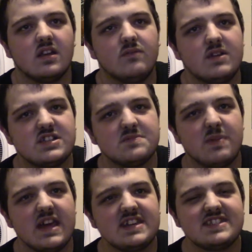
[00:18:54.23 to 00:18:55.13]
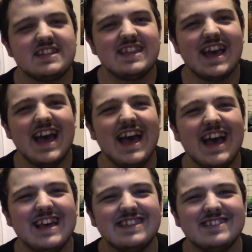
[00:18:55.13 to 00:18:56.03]
We just pasted that?
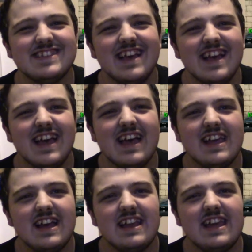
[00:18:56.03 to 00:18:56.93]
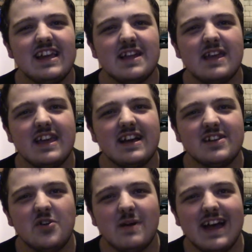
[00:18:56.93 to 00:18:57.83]
hang
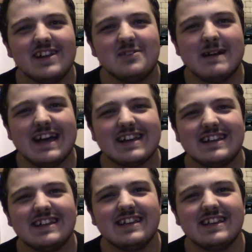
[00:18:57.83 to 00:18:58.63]
on, go back.